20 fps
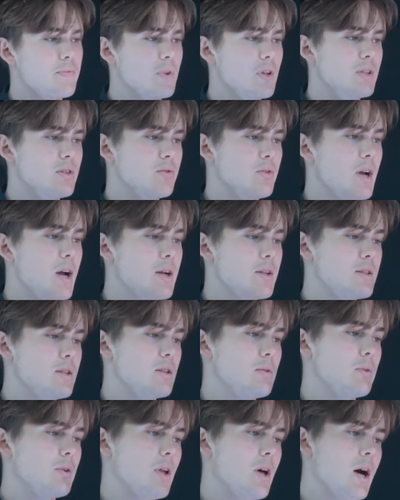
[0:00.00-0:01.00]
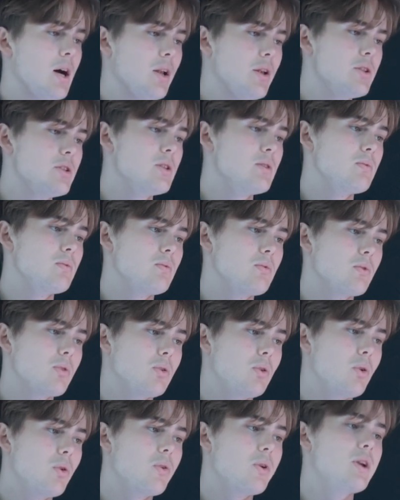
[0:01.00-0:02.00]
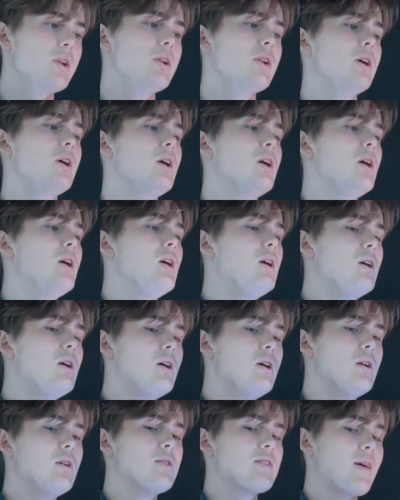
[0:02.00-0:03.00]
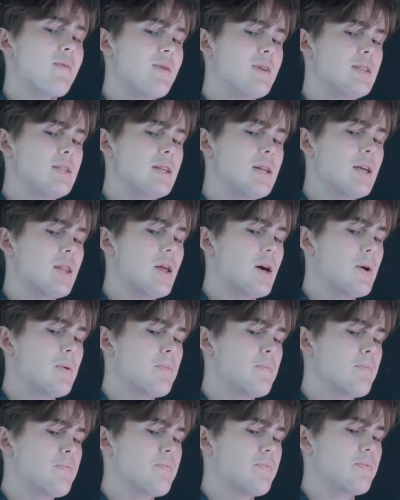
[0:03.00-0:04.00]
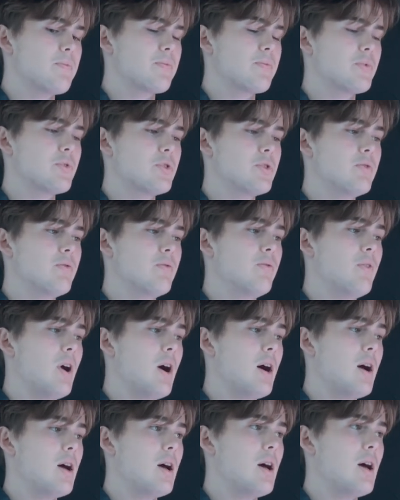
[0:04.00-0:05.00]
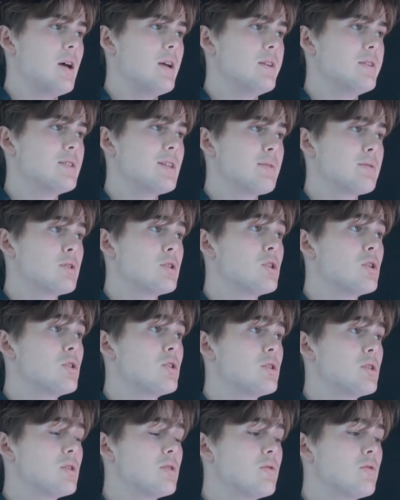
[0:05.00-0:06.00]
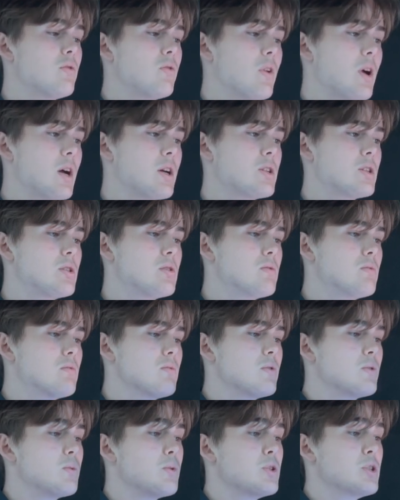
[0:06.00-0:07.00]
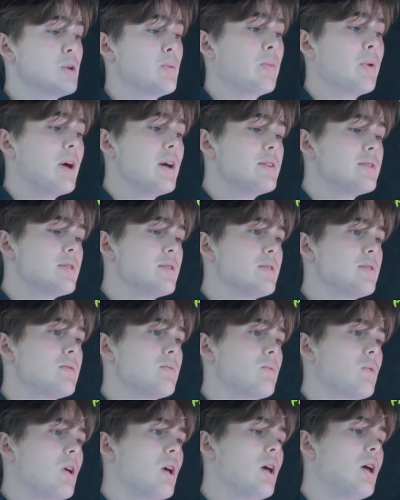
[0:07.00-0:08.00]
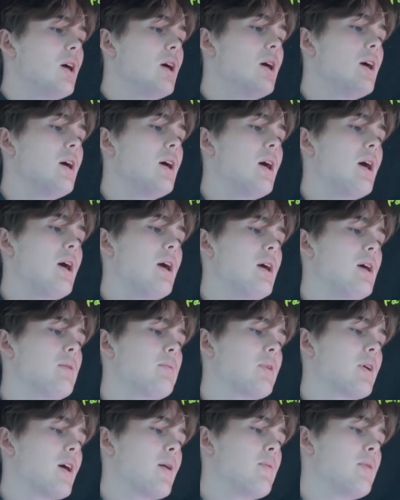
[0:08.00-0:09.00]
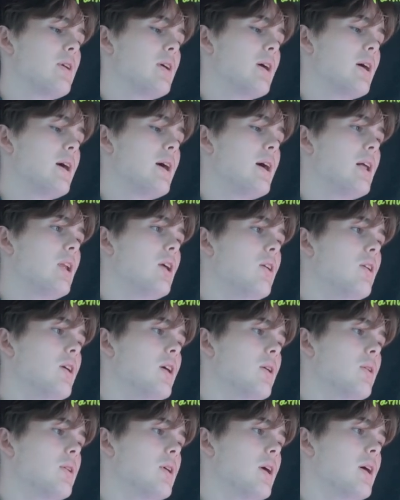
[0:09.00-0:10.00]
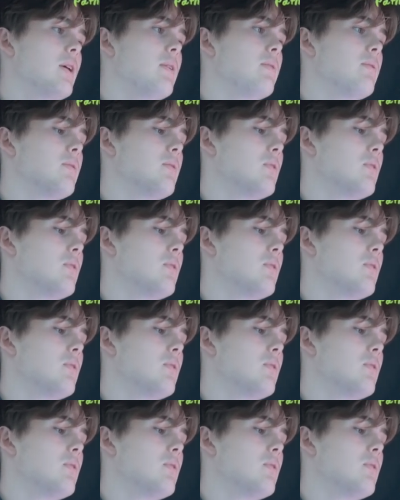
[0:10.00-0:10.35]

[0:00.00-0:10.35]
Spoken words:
is reacting with a halogen, chlorine. It's coming together via a substitution reaction, switching places, and becoming a haloalkane.